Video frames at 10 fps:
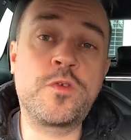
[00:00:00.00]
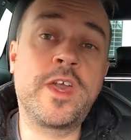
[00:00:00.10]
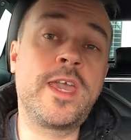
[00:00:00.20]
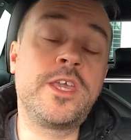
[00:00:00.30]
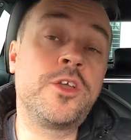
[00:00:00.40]
the
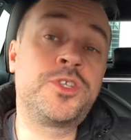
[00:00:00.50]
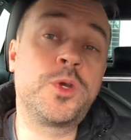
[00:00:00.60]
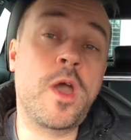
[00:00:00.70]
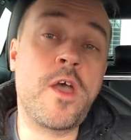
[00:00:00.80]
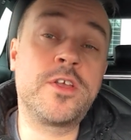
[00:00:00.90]

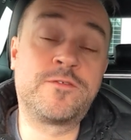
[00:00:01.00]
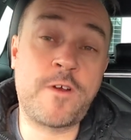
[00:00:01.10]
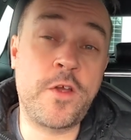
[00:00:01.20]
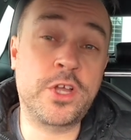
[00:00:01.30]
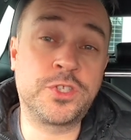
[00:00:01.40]
U2-Air is a
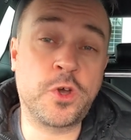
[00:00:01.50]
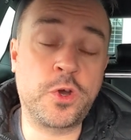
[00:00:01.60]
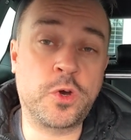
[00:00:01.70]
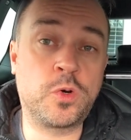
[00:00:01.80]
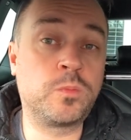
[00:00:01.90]
very good
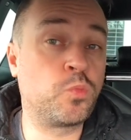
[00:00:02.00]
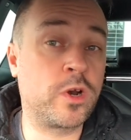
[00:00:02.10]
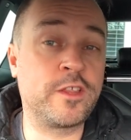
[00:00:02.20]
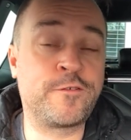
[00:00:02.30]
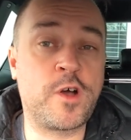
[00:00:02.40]
dongle, one
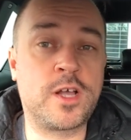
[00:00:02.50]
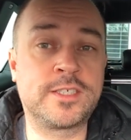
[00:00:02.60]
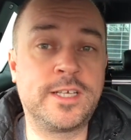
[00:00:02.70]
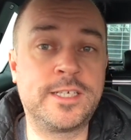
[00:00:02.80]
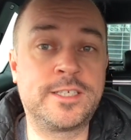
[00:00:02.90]
of the
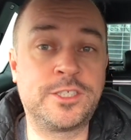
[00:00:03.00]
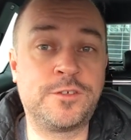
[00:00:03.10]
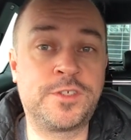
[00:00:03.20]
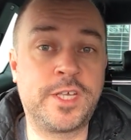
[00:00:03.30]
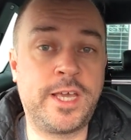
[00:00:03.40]
fastest as
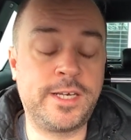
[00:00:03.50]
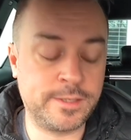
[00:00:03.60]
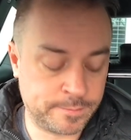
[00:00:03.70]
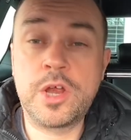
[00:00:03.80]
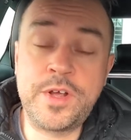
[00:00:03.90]
you've seen.
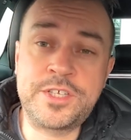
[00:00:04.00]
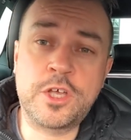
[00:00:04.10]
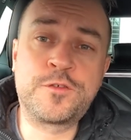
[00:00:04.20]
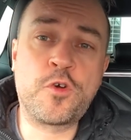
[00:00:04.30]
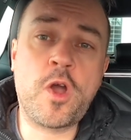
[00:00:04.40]
It
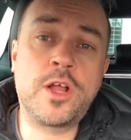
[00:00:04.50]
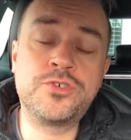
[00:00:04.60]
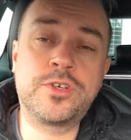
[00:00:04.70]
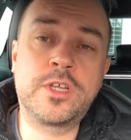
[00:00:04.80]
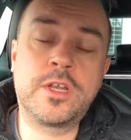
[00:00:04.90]
retails for
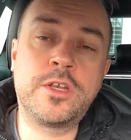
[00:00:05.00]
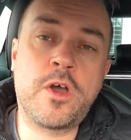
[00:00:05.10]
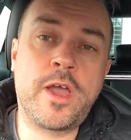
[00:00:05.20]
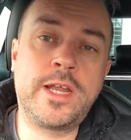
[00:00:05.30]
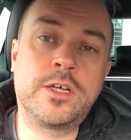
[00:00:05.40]

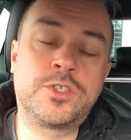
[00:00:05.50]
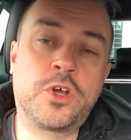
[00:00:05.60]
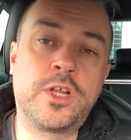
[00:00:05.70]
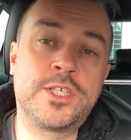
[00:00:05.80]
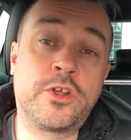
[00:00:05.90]

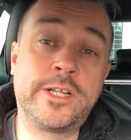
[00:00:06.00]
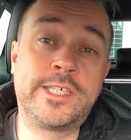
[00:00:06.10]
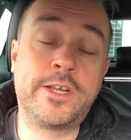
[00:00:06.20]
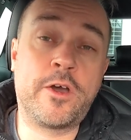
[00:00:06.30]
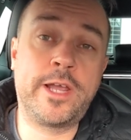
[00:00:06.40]

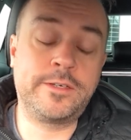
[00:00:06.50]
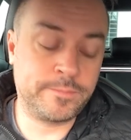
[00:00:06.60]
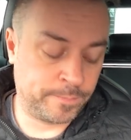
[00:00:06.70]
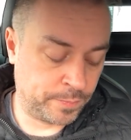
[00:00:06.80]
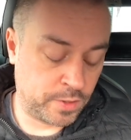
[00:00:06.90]
$109.99.
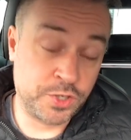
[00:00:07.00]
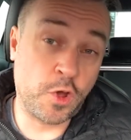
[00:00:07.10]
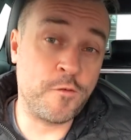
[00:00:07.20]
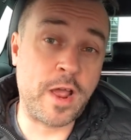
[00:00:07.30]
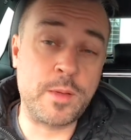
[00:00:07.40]
It's
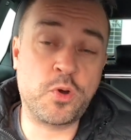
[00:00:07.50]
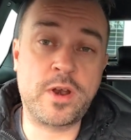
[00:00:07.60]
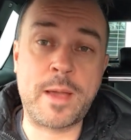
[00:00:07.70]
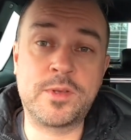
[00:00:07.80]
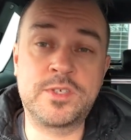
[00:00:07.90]
not available on
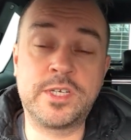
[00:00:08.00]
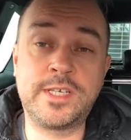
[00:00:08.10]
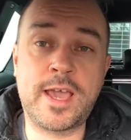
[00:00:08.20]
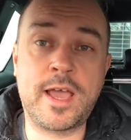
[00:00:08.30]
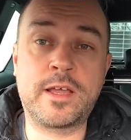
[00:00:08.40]
Amazon
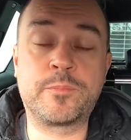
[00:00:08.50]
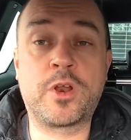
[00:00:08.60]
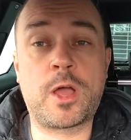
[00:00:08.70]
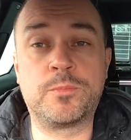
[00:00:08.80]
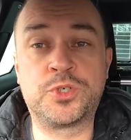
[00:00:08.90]
yet, but
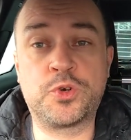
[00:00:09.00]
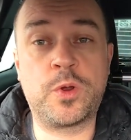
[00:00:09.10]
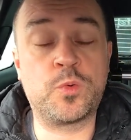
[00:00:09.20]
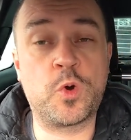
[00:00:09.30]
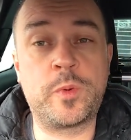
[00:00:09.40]
I'm sure
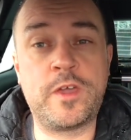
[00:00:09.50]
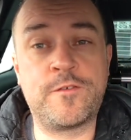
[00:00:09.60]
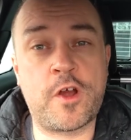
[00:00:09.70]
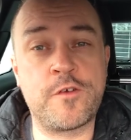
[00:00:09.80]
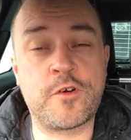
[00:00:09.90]
it will be
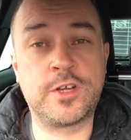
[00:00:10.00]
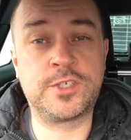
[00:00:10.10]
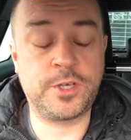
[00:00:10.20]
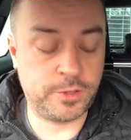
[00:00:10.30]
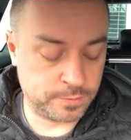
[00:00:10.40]
very, very
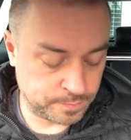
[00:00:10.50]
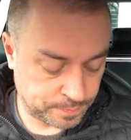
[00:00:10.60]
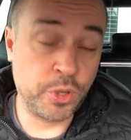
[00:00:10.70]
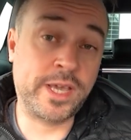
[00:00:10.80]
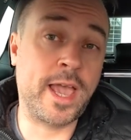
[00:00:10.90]
soon.
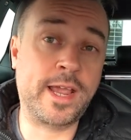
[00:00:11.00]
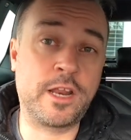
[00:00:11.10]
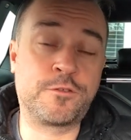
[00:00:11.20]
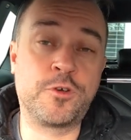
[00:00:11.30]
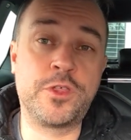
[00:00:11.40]
But you can get
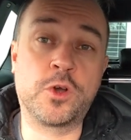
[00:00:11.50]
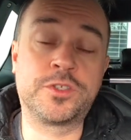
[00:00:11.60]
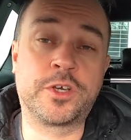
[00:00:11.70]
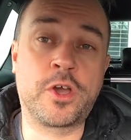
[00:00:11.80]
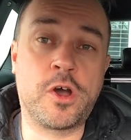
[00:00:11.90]
it through the
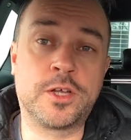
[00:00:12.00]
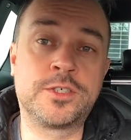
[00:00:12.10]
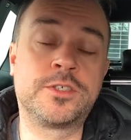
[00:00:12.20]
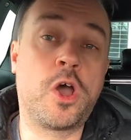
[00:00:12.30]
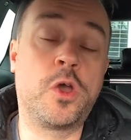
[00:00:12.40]

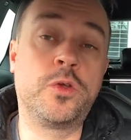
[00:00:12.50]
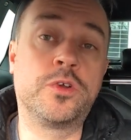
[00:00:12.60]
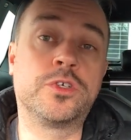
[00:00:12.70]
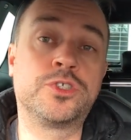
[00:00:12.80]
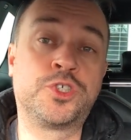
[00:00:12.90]
Ottocast
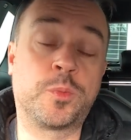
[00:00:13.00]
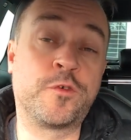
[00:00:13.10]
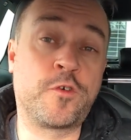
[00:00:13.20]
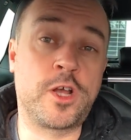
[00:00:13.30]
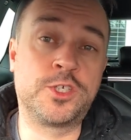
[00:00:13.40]
own
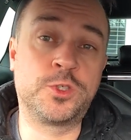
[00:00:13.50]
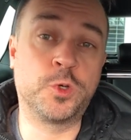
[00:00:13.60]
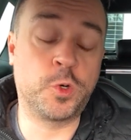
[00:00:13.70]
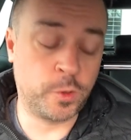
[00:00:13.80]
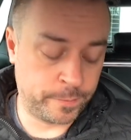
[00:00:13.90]
Shopify store